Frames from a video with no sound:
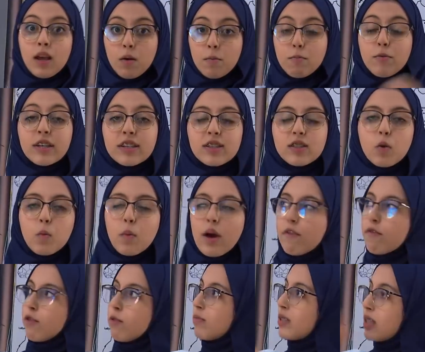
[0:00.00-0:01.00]
breaks away
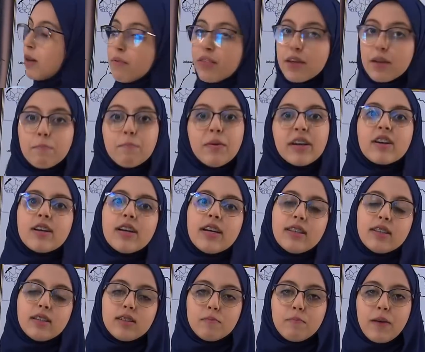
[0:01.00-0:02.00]
from something bigger
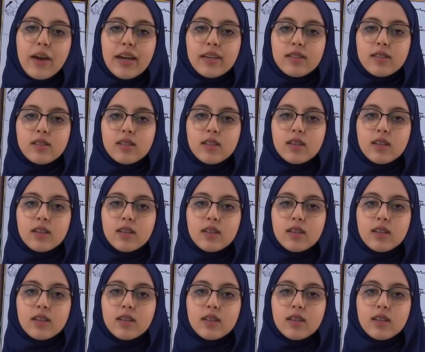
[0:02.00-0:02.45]
in the space.